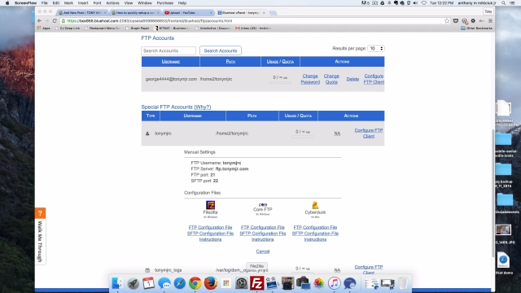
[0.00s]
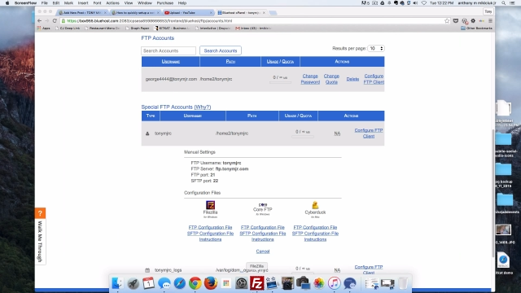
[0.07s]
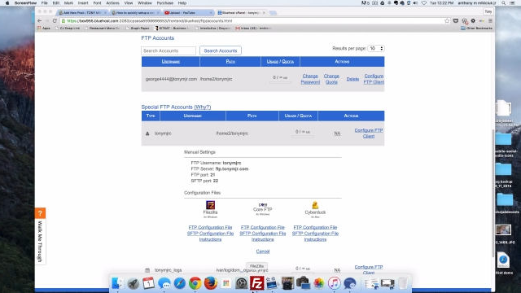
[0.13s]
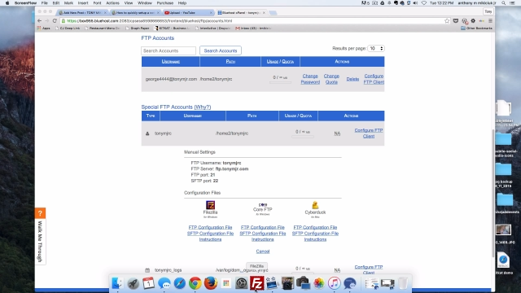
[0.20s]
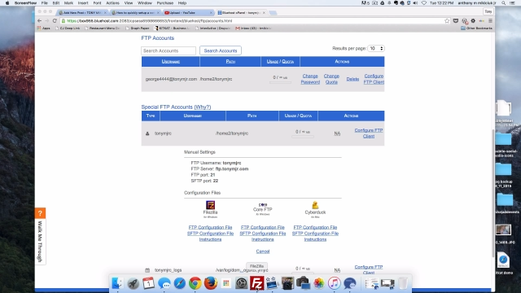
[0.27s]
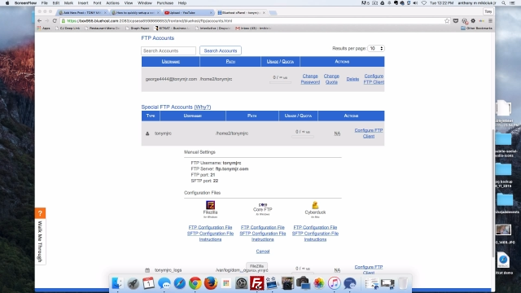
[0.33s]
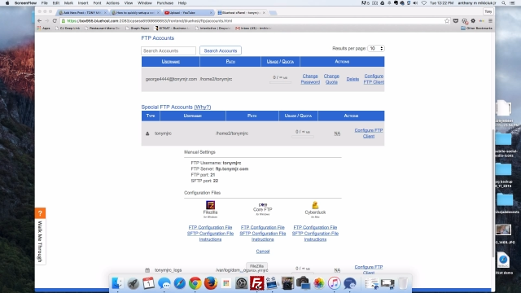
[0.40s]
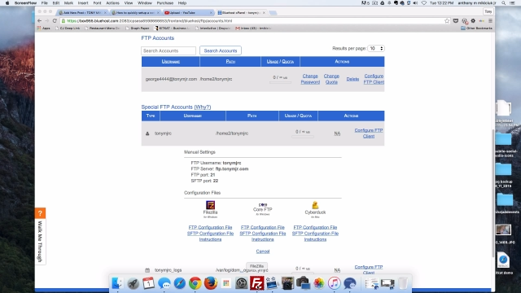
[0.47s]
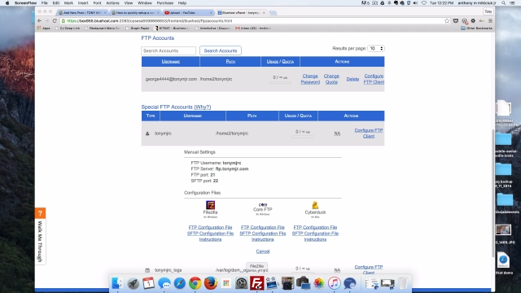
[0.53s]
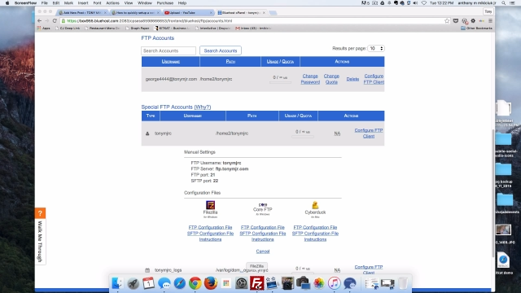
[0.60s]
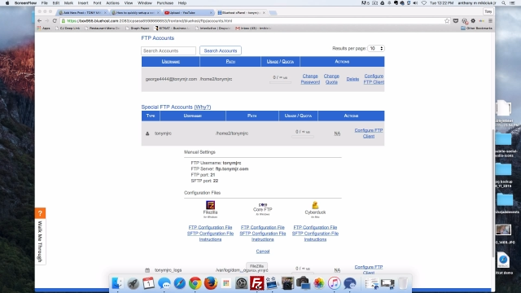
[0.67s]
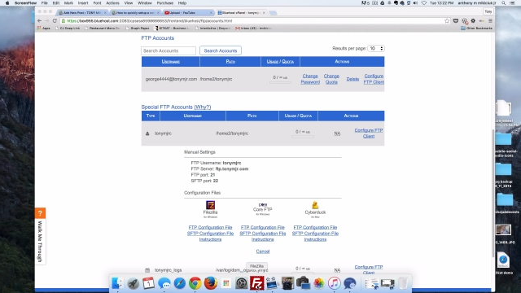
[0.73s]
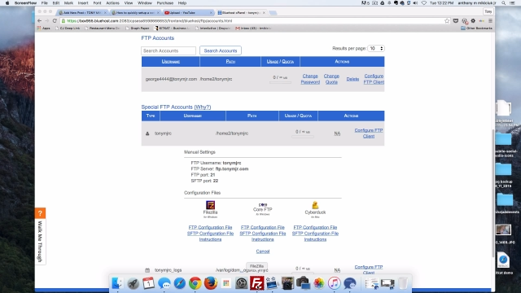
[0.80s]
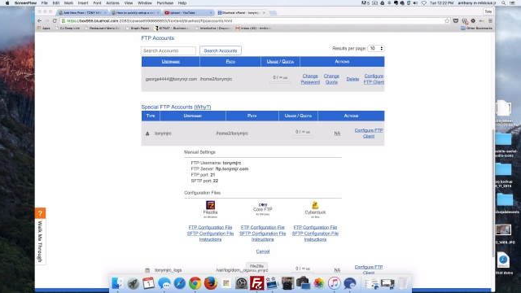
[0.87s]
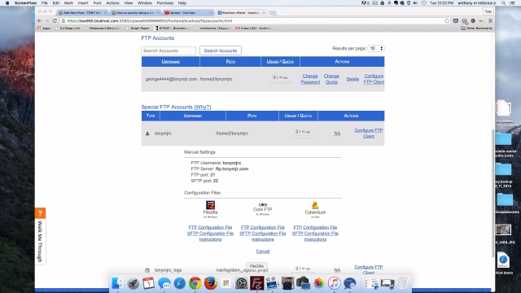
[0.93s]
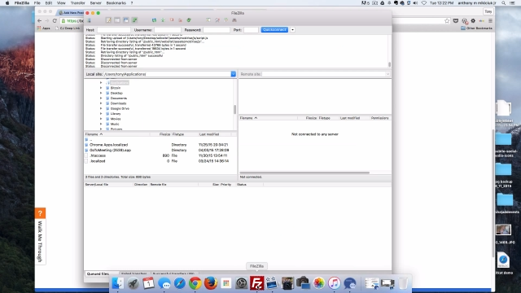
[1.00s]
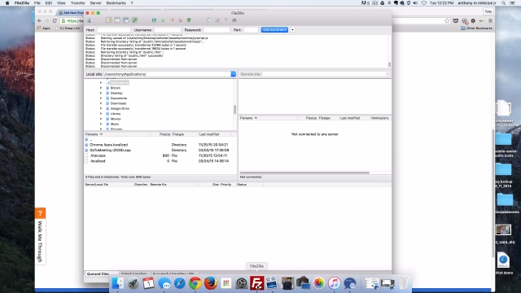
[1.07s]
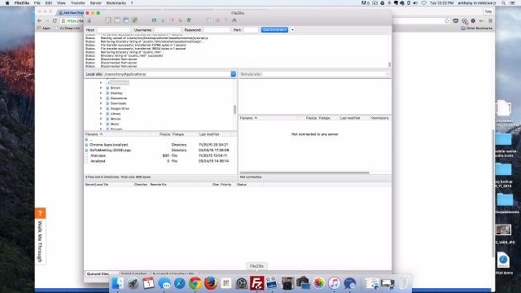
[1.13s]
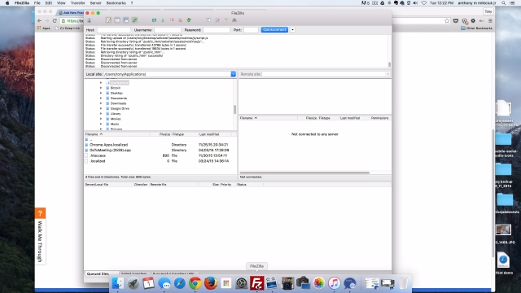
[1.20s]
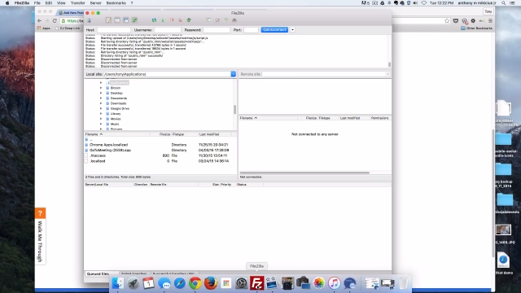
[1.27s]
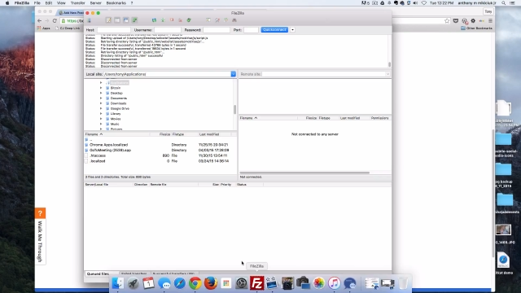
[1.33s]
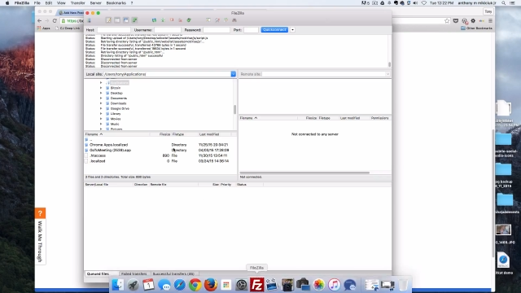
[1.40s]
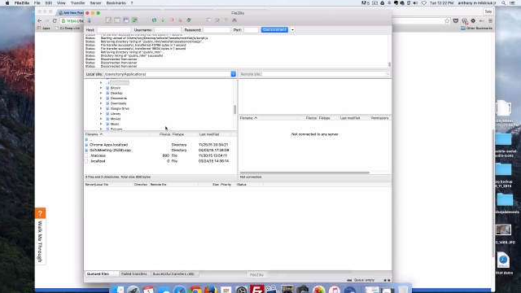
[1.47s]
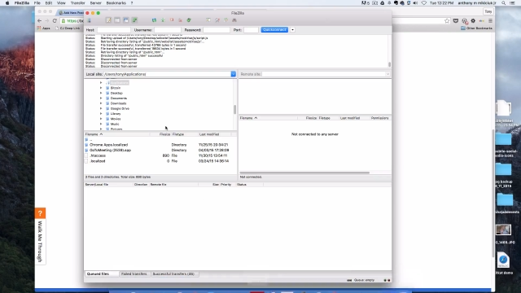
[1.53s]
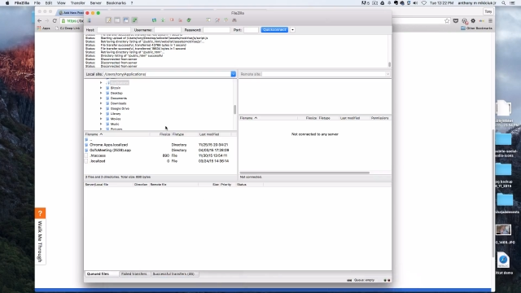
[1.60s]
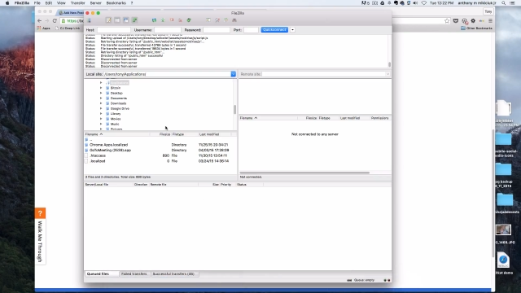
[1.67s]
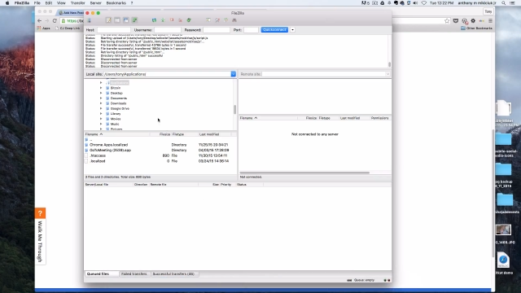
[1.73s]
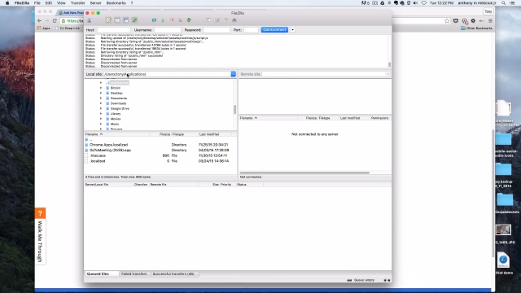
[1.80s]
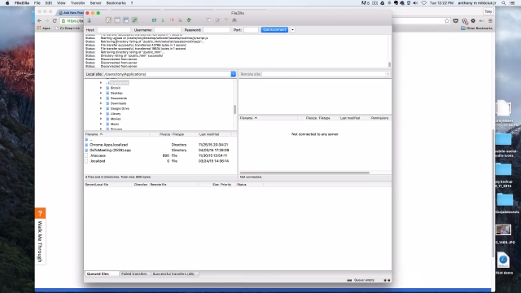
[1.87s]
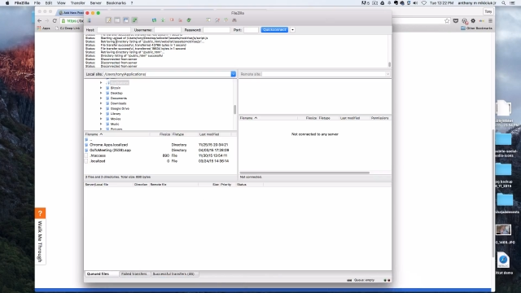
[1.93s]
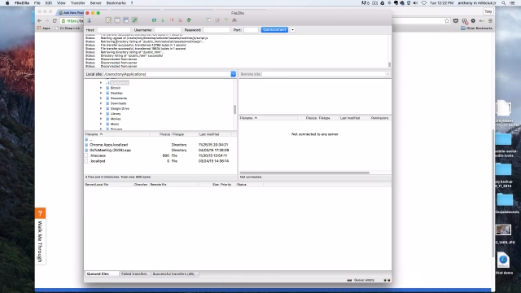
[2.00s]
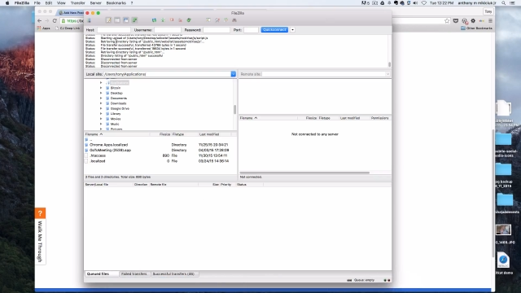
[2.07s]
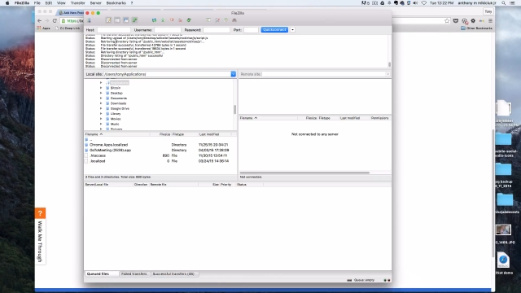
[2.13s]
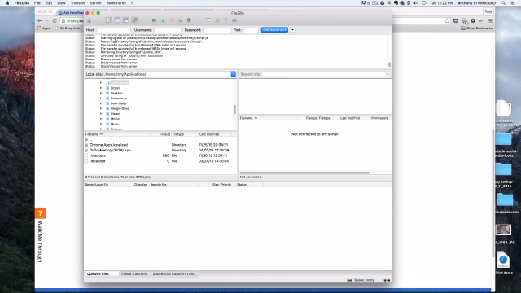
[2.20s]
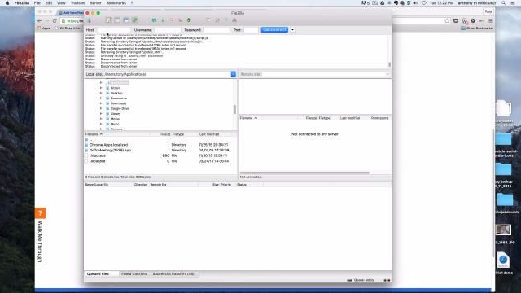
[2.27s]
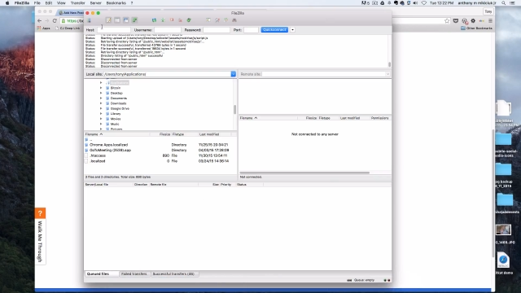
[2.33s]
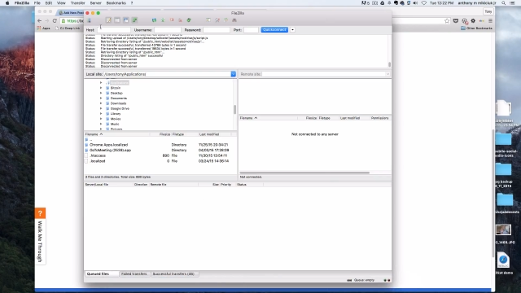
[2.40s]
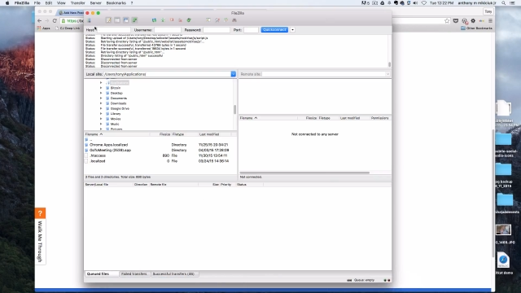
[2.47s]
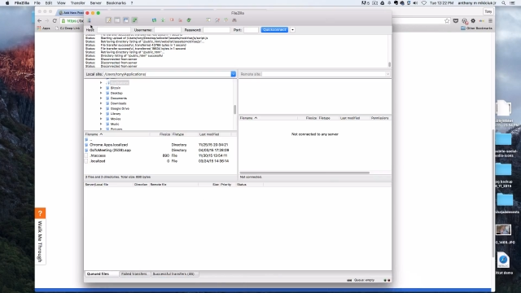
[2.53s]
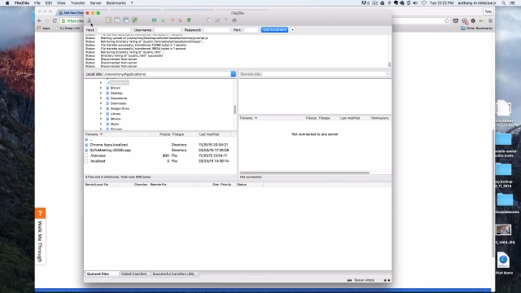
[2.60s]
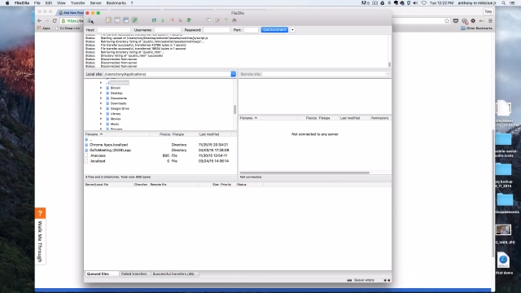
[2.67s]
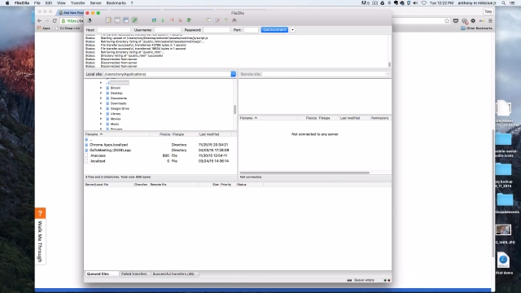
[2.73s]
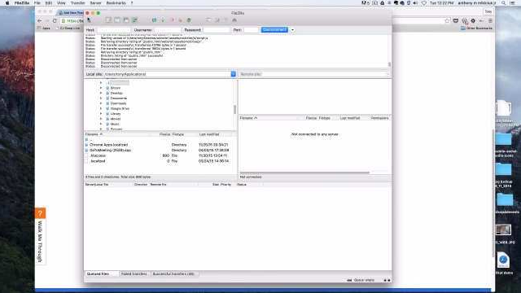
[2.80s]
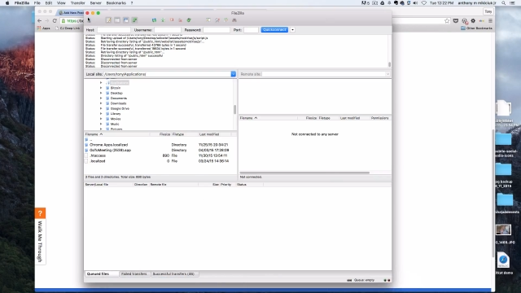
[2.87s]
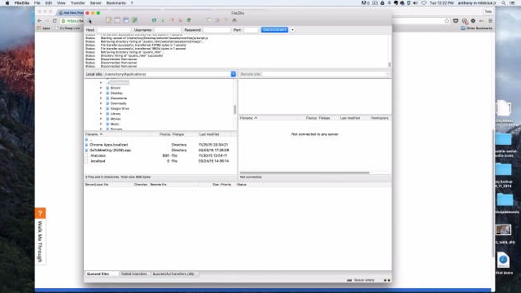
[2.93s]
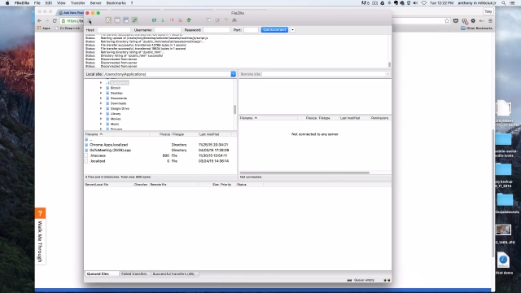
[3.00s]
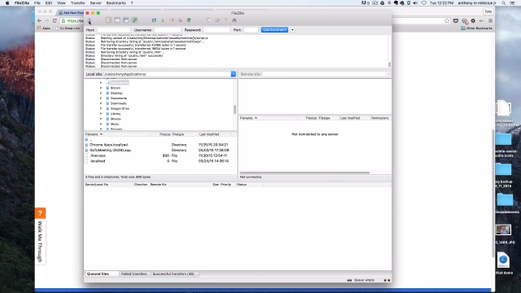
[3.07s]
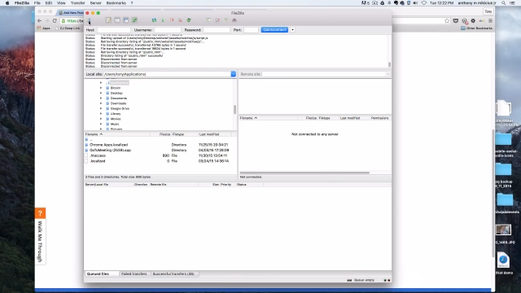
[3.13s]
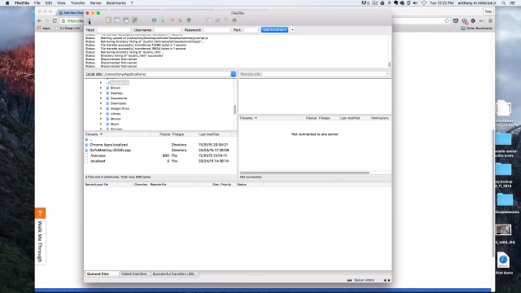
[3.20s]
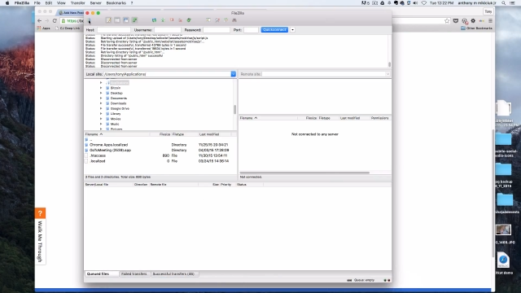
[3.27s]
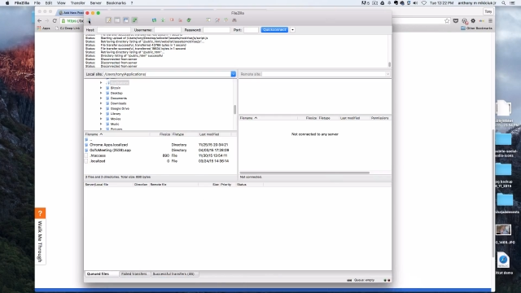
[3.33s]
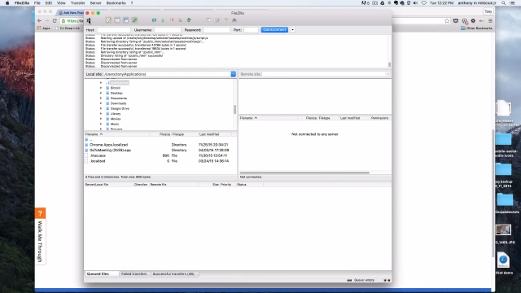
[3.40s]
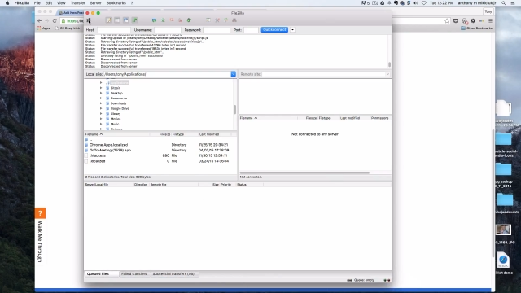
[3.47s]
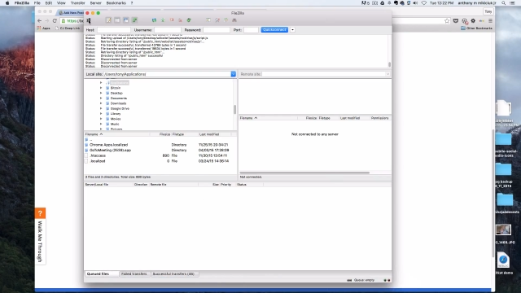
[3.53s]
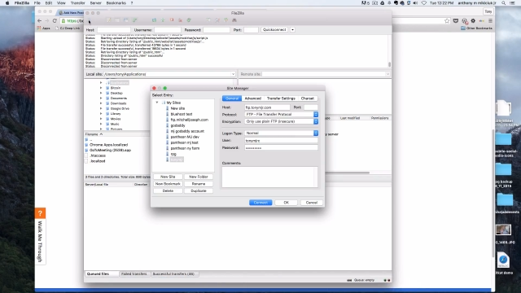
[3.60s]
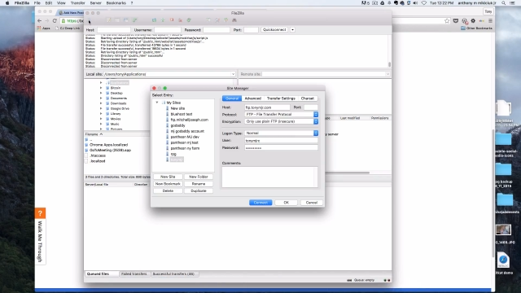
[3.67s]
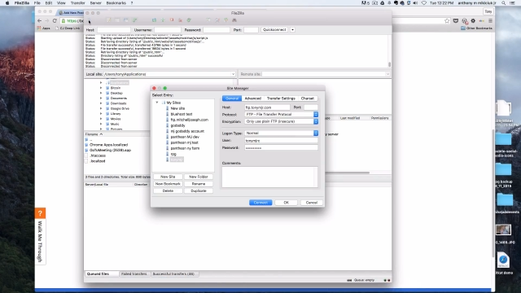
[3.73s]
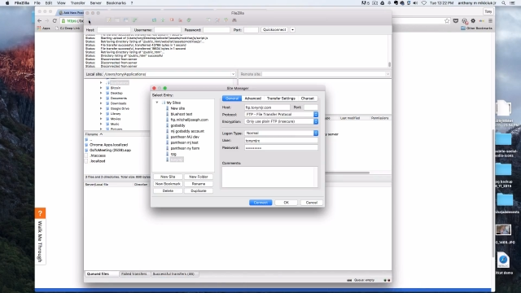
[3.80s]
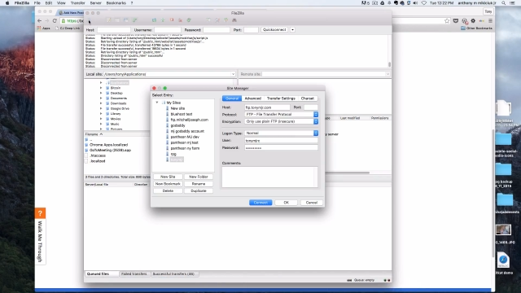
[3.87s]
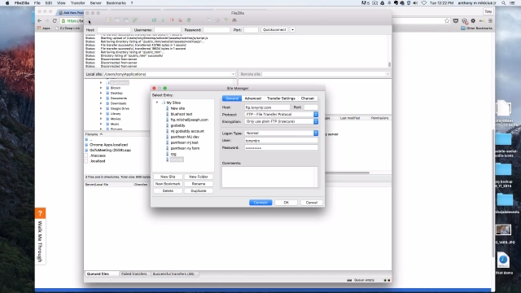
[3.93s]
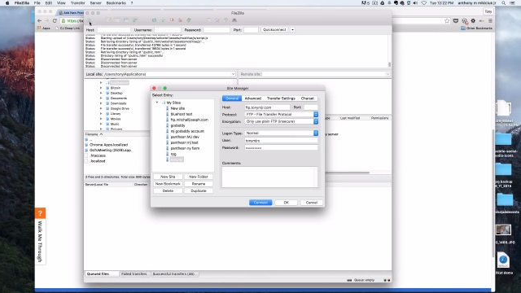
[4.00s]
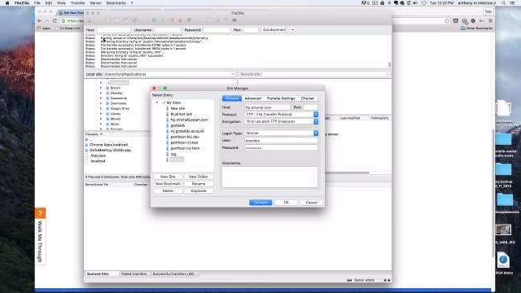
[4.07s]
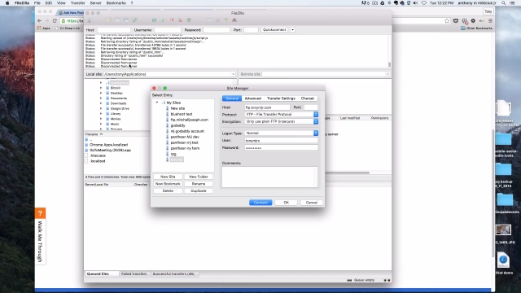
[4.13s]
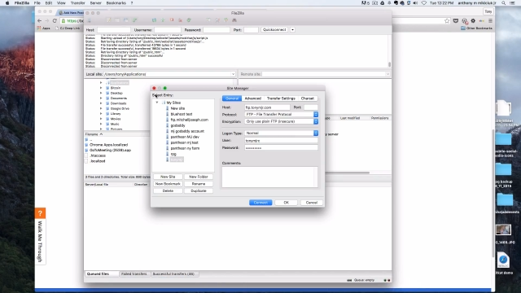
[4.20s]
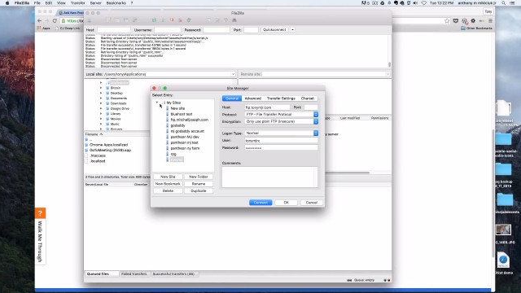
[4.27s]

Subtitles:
(no speaker visible)